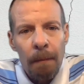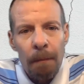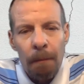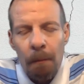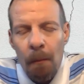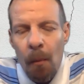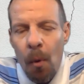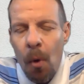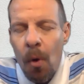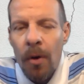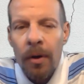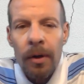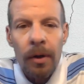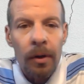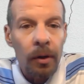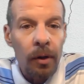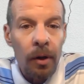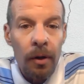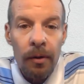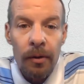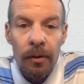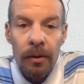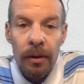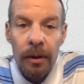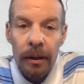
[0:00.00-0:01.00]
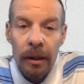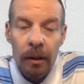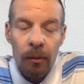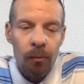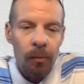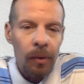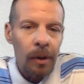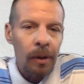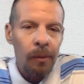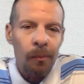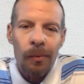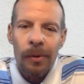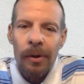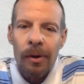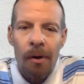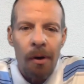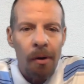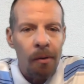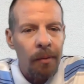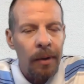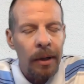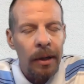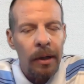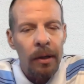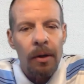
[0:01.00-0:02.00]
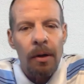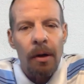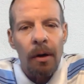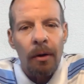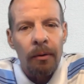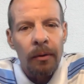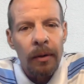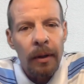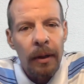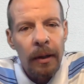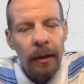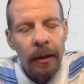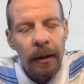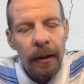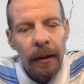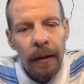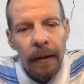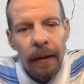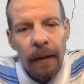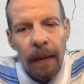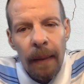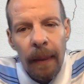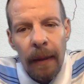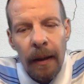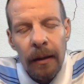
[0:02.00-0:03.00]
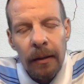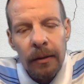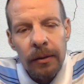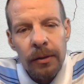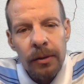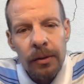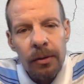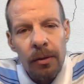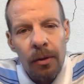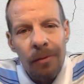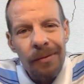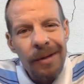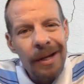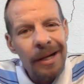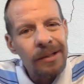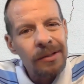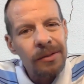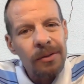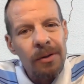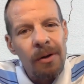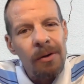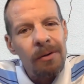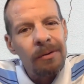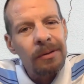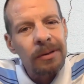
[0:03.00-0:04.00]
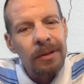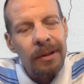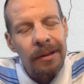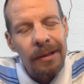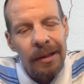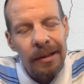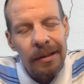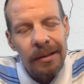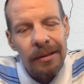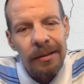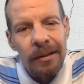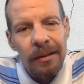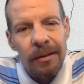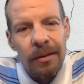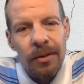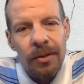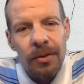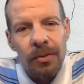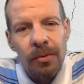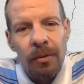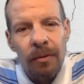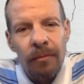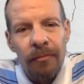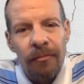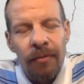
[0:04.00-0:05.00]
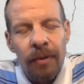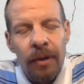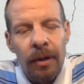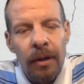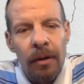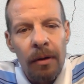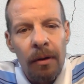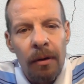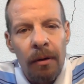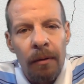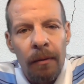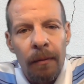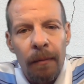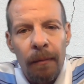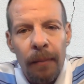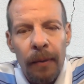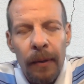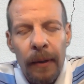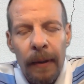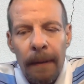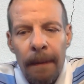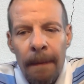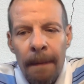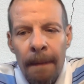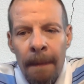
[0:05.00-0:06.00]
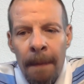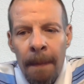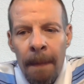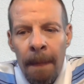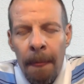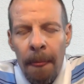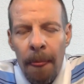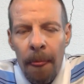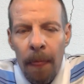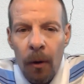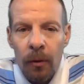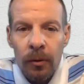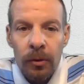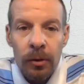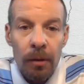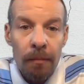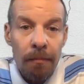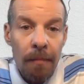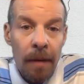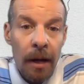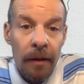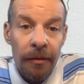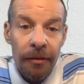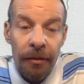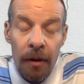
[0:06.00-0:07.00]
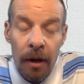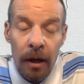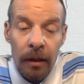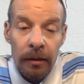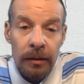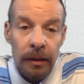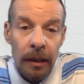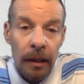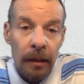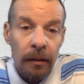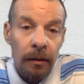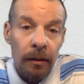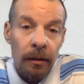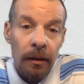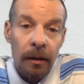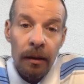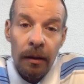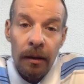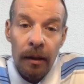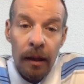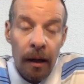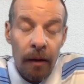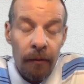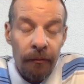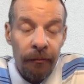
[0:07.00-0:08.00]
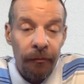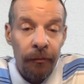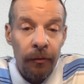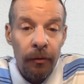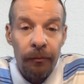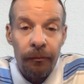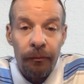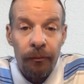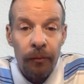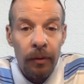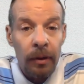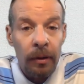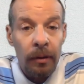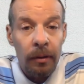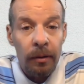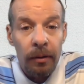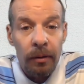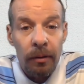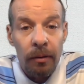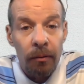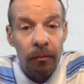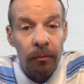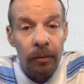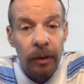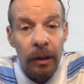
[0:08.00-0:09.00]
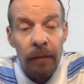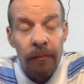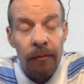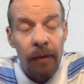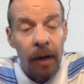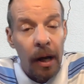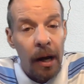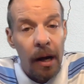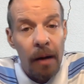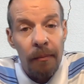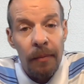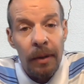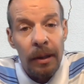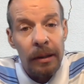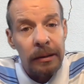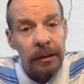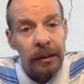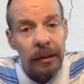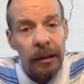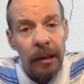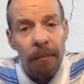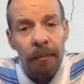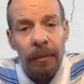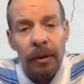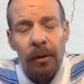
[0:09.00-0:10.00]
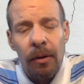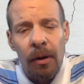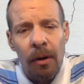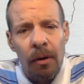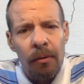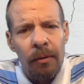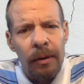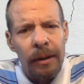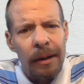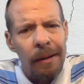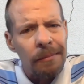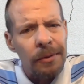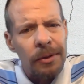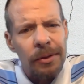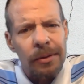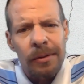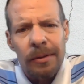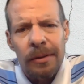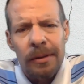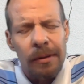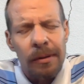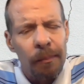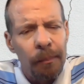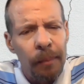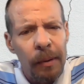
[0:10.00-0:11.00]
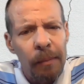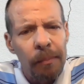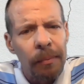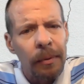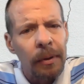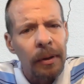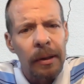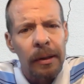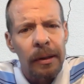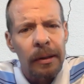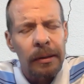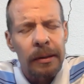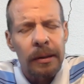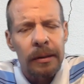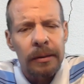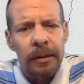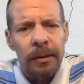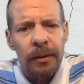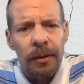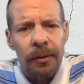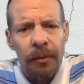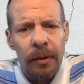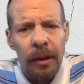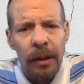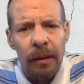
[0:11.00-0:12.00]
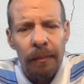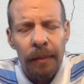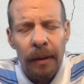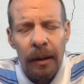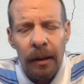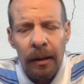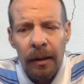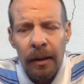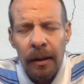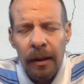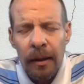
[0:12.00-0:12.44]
more to learn than what we already know. And so that's all. It's like I said, a short video, but those are my thoughts. And I feel free, leave comments and let me know. And I'm sure some people are going to disagree, but